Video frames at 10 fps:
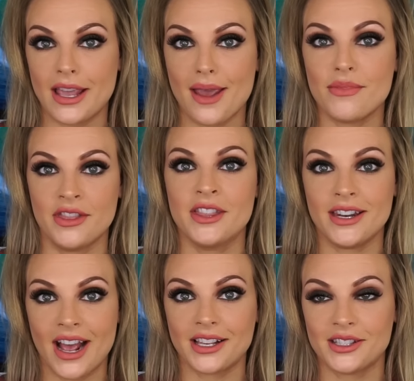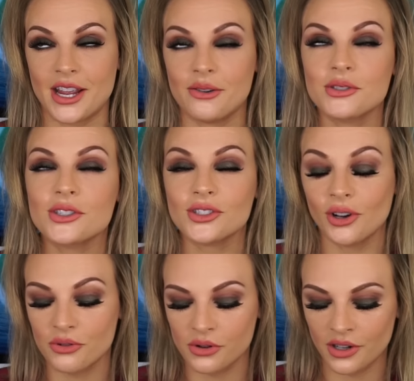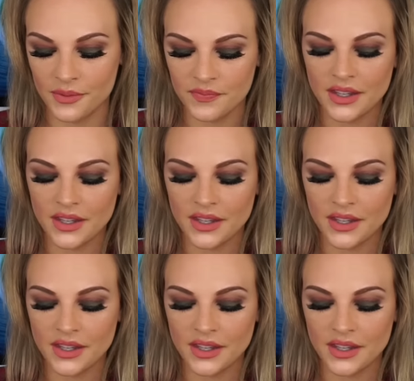came the next day. It was so cool.